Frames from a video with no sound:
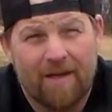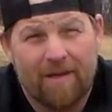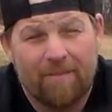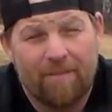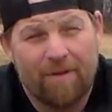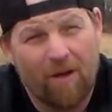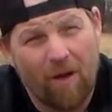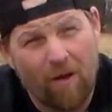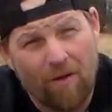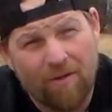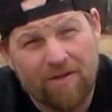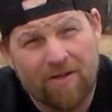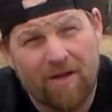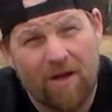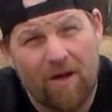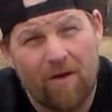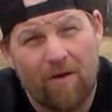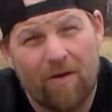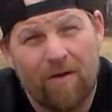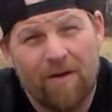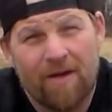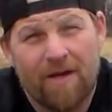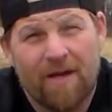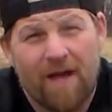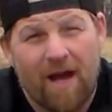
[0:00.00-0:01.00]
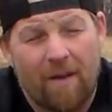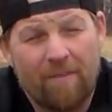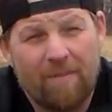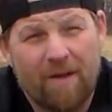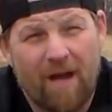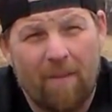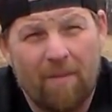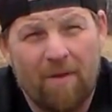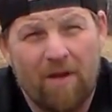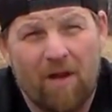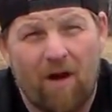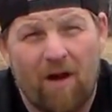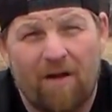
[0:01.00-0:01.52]
But also, I'm
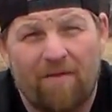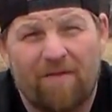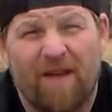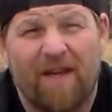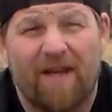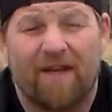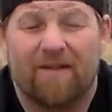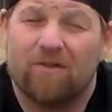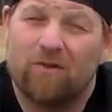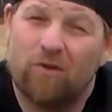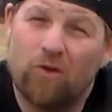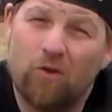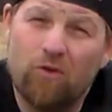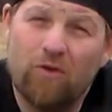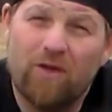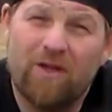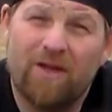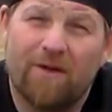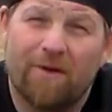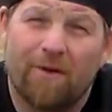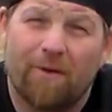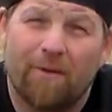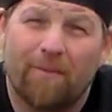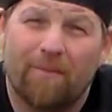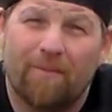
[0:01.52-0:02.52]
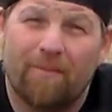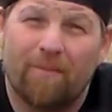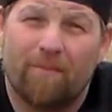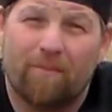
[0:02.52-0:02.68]
coming off like a 2-year